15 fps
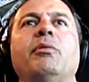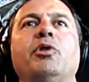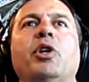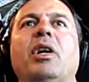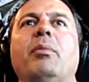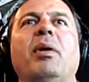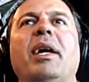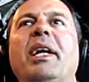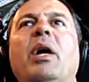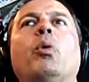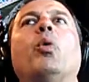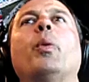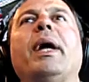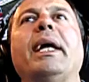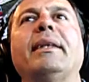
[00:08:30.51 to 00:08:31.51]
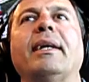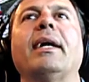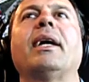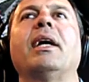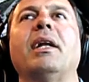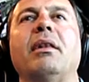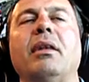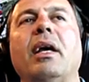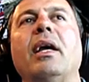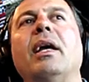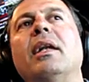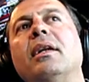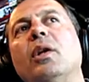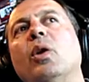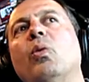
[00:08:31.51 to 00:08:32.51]
Should I buy now or wait? That kind of
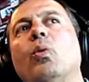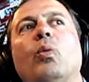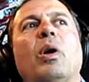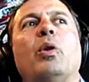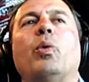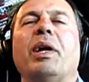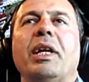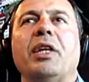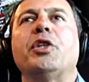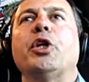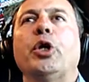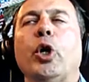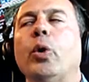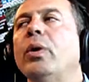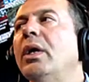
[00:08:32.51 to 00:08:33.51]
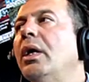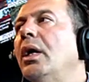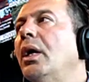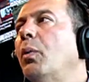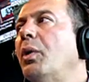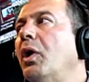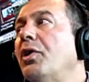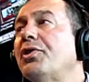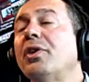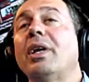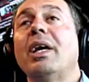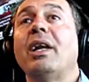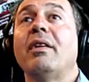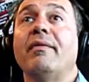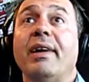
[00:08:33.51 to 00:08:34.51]
thing. And, what do I need to know? We also
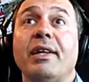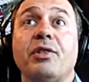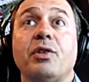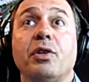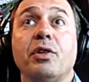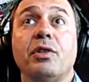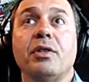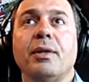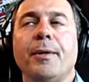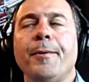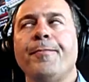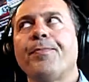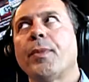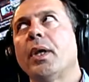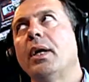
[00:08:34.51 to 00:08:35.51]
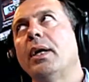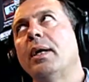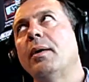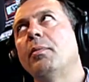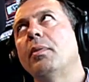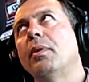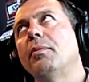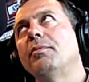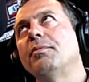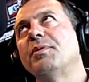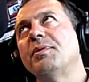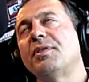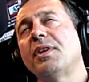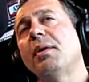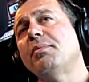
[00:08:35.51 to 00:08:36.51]
get investors,
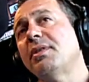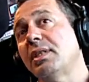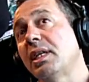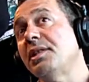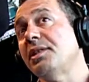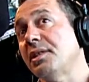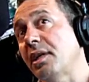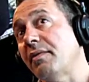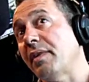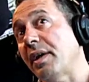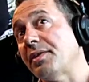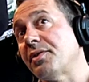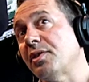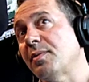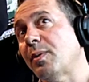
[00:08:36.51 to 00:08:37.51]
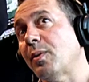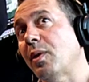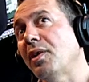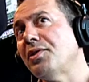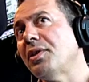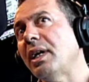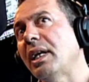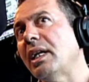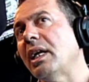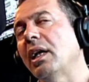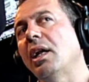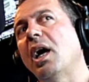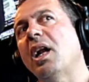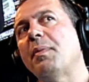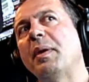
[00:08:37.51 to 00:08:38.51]
some seasoned investors, but we're also getting a
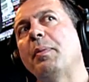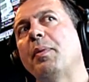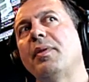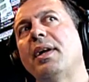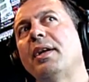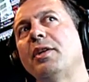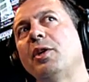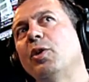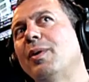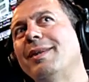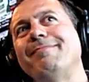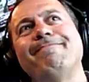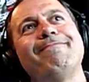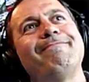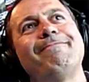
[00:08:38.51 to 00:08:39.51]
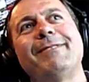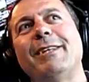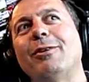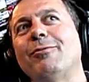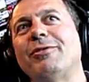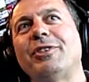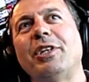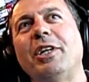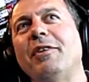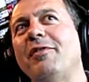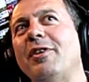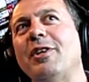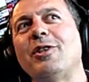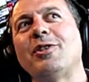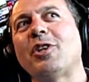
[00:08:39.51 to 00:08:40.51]
lot of people that, they're sick
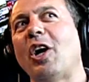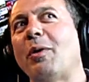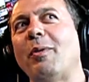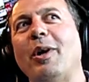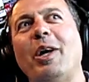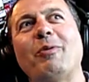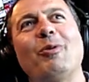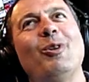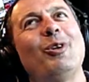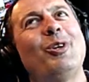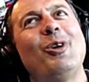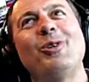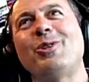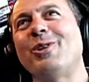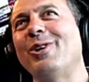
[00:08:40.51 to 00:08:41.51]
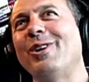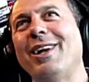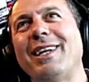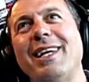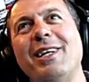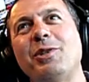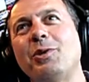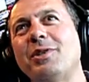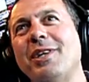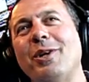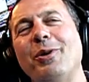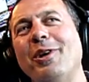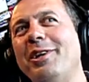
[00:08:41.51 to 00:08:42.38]
of the stock market roller coaster, like as you said